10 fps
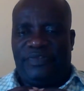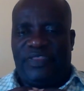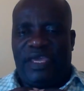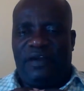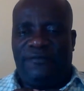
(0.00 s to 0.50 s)

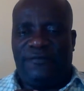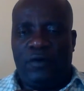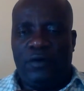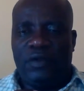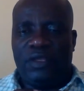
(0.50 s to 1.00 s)

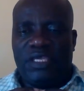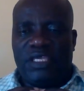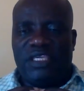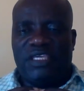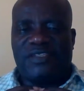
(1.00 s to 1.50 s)
Therefore,
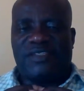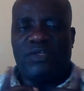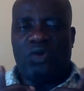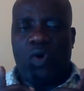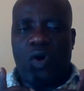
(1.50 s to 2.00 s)
is
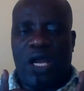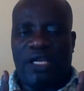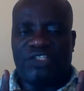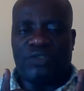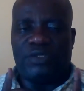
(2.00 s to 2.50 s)
no
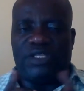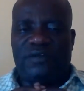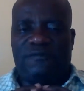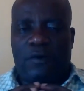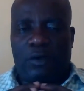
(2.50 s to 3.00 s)
action
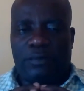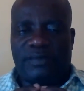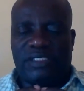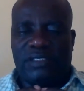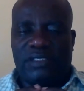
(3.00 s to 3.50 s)

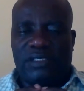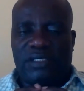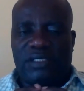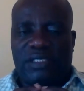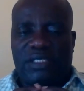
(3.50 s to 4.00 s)
involved.
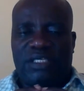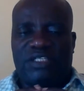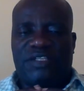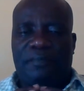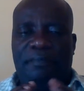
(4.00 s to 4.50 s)

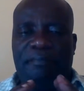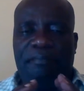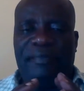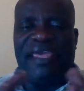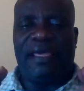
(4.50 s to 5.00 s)
It
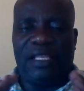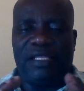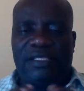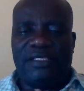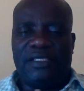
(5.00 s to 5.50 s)

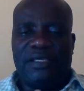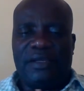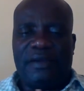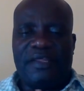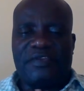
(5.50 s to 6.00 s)
merely
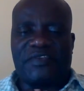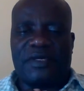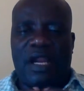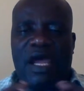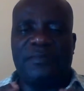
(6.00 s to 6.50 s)

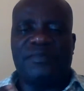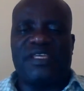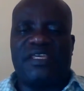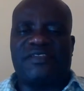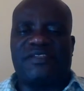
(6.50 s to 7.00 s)

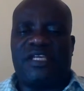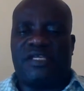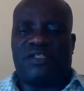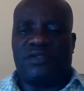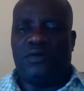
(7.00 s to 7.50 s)
describes a
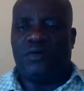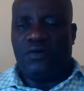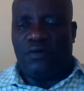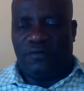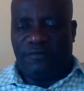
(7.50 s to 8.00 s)
state
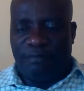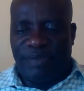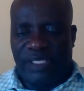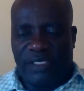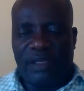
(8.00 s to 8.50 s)
of
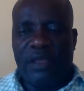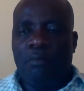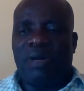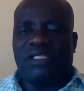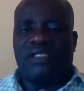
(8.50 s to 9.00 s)
being,
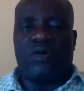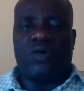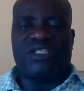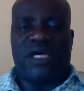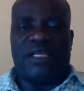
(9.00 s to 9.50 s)
but
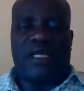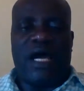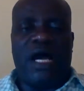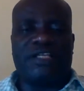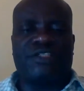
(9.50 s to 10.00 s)
not an
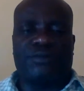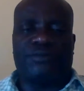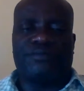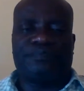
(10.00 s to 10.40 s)
action.